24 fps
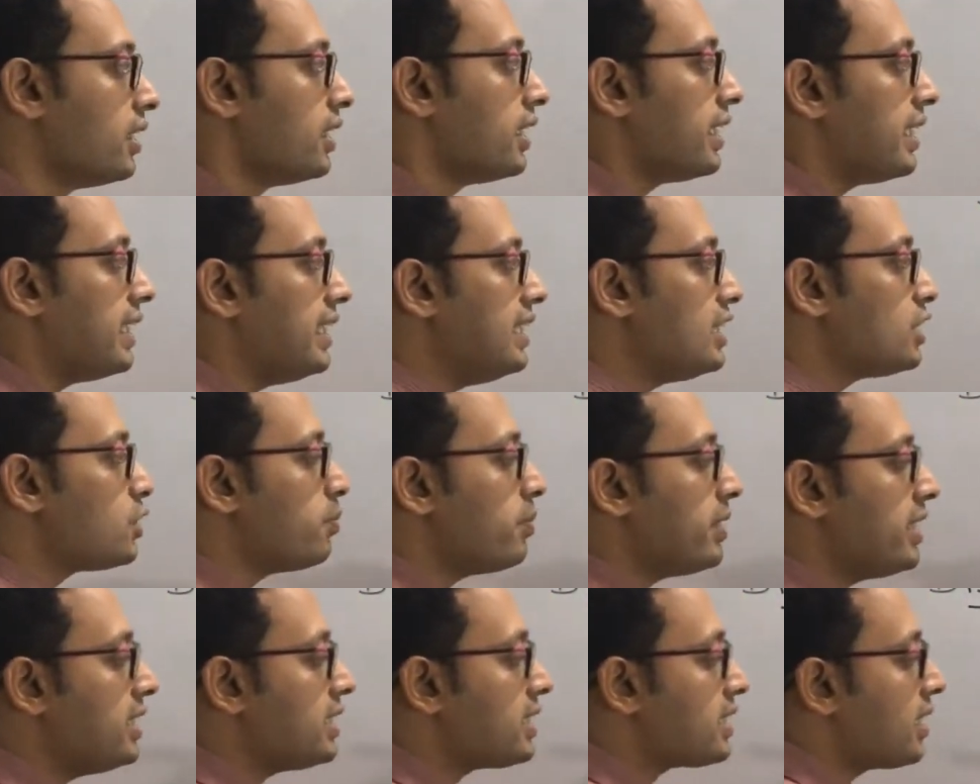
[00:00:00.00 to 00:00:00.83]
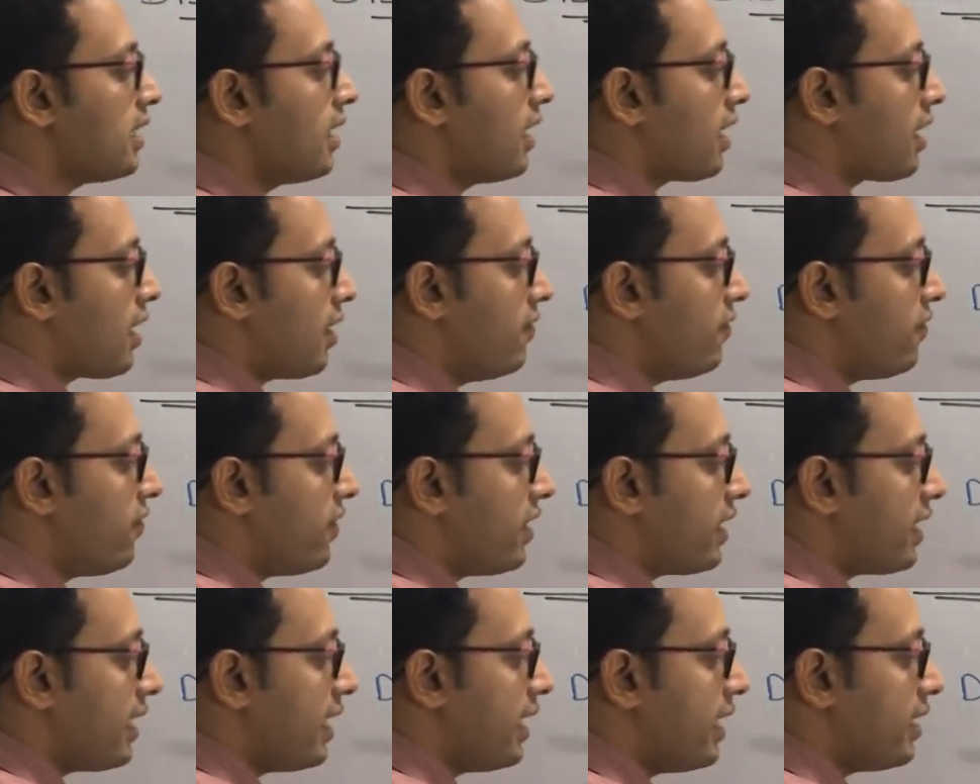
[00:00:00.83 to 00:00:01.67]
Ease means
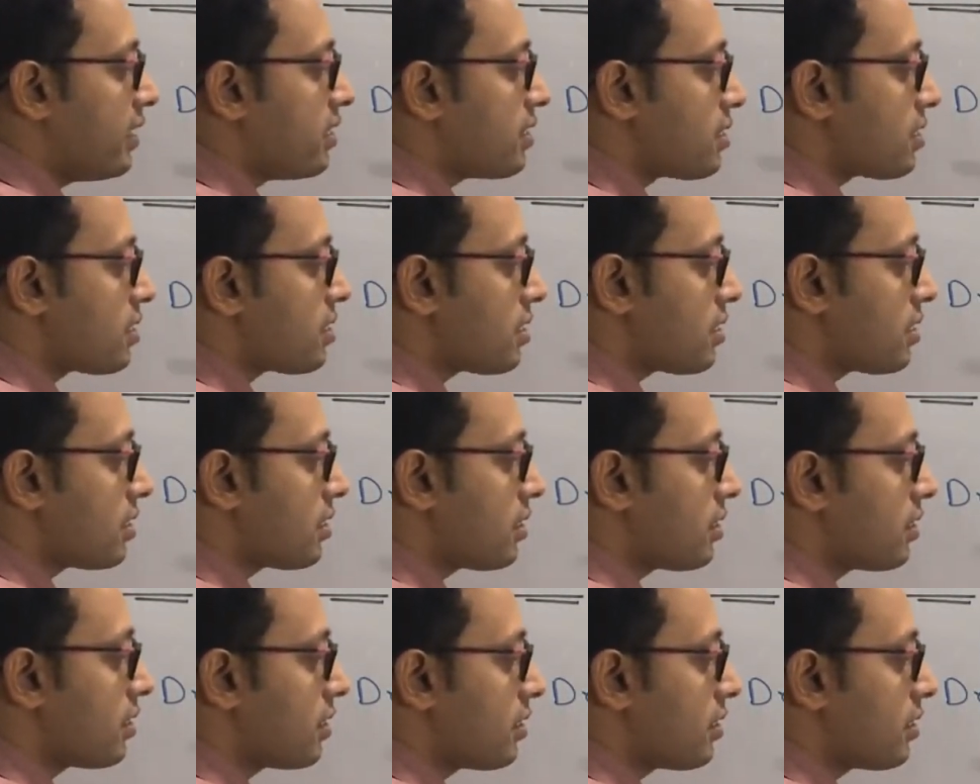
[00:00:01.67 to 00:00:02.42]
comfortness.